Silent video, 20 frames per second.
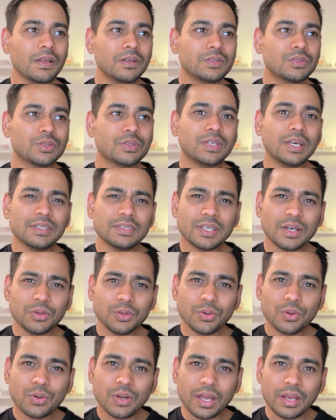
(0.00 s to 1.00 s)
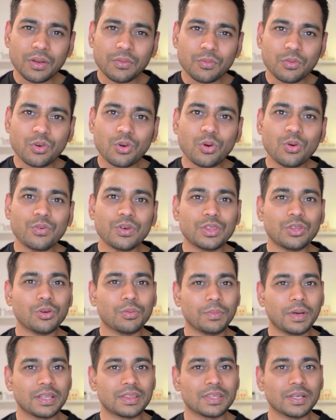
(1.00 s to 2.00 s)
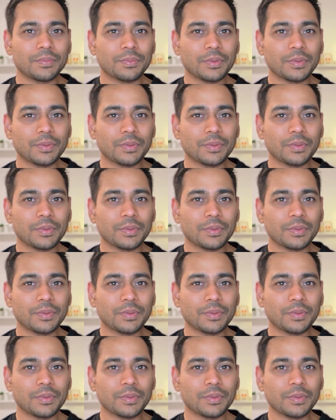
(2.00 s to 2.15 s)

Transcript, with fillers: So that's how you kind of grow with your metta